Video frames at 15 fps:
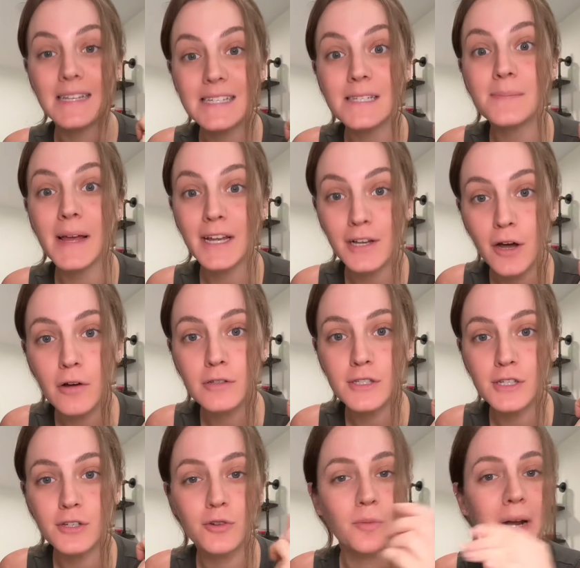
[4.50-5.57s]
is my
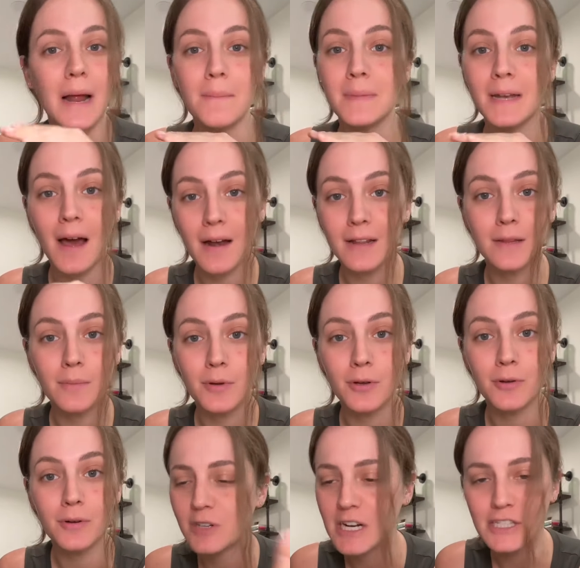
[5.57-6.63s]
go-to when I'm not in the
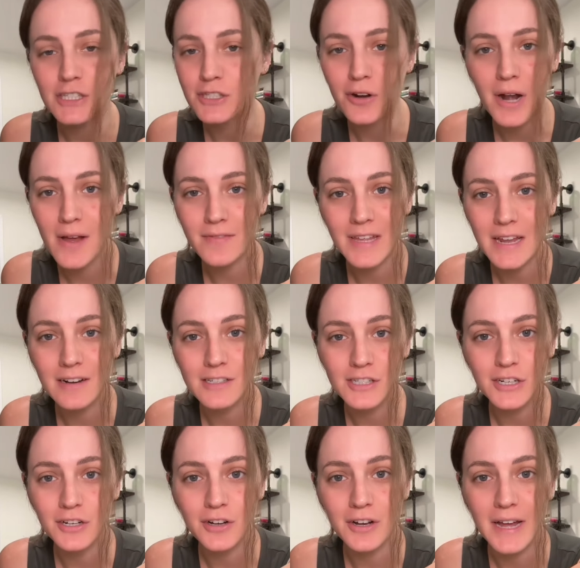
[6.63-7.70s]
mood. I just don't have the energy to
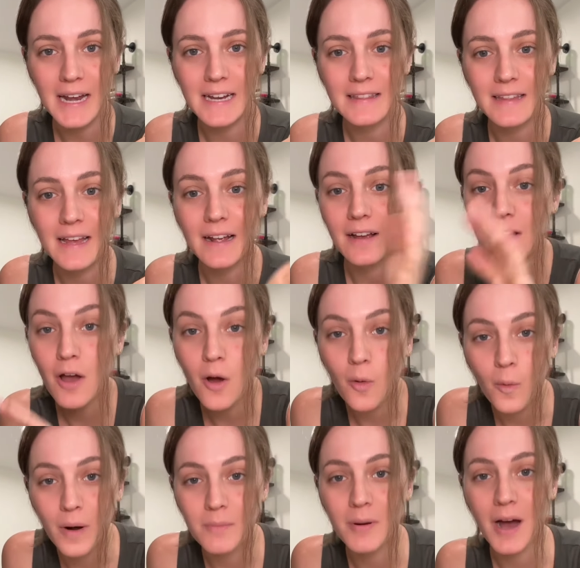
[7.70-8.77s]
cook anything.
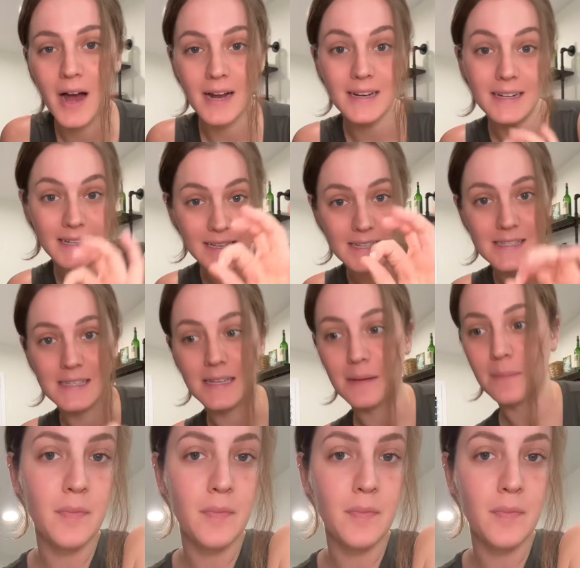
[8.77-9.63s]
One pot, easy.